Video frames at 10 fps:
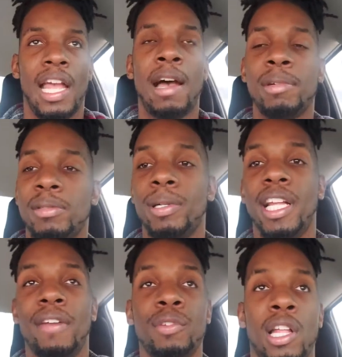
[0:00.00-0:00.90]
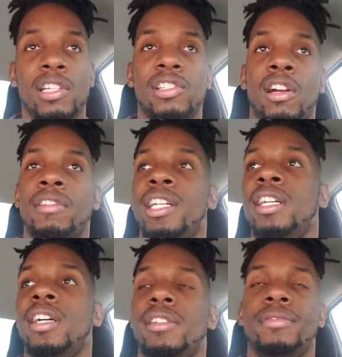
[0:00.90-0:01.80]
how much money have you lost
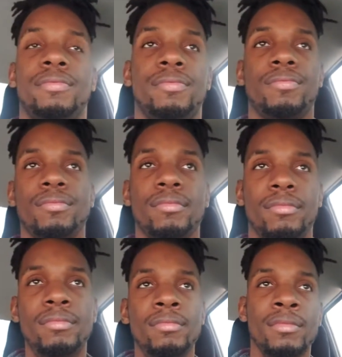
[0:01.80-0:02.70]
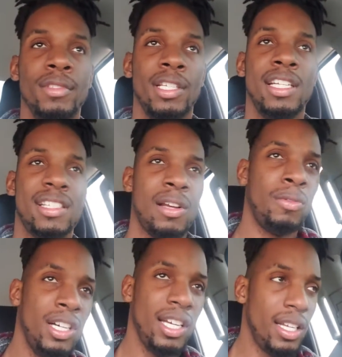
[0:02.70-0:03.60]
already? They say,
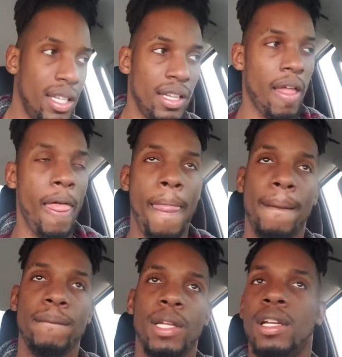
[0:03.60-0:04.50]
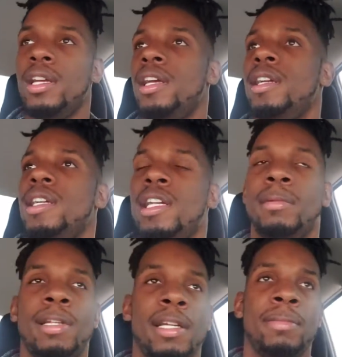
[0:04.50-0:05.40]
what? And
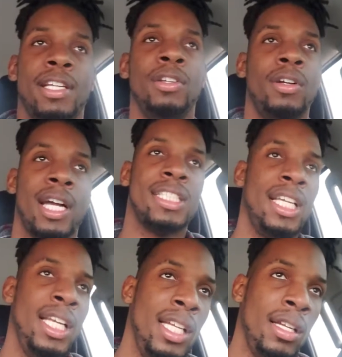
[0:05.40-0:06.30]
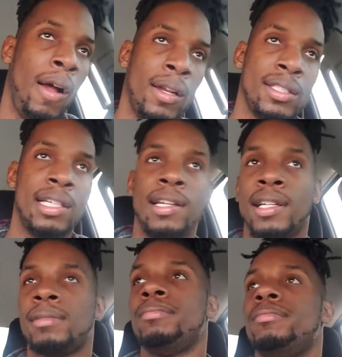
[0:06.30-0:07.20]
I'm like, man, you got to eat all the
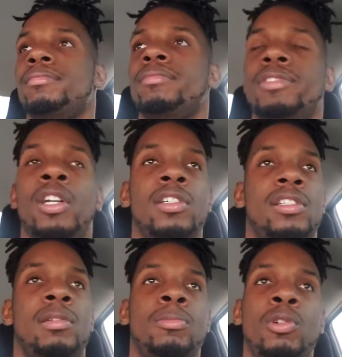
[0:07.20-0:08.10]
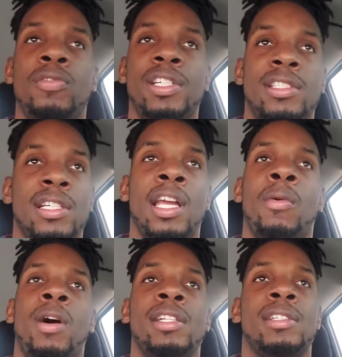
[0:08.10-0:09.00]
time. You go to the movies
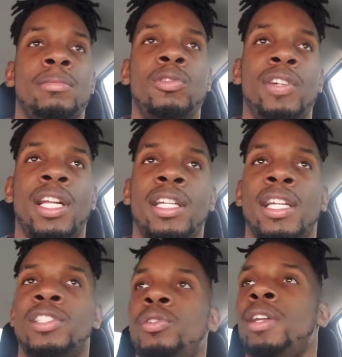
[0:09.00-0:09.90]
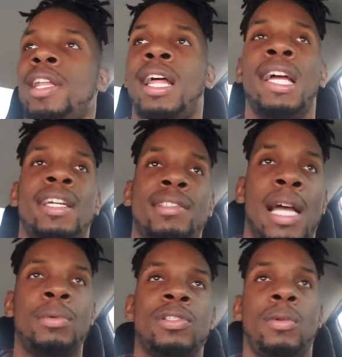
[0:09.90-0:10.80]
and watch a movie that you didn't like.
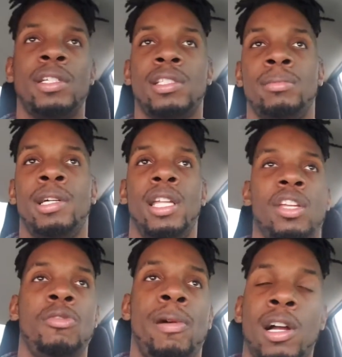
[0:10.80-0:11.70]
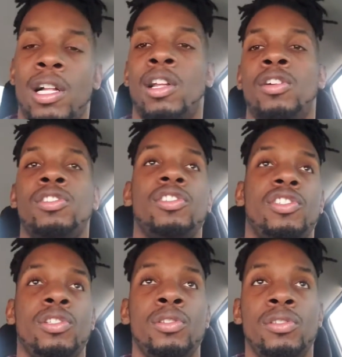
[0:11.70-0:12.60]
That was a waste of money. You bought clothes and
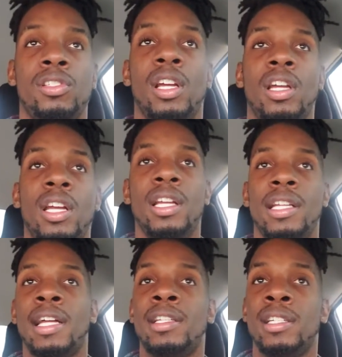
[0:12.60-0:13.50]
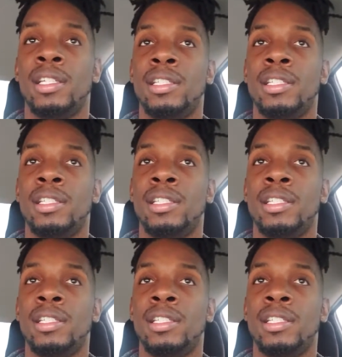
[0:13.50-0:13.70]
shoes that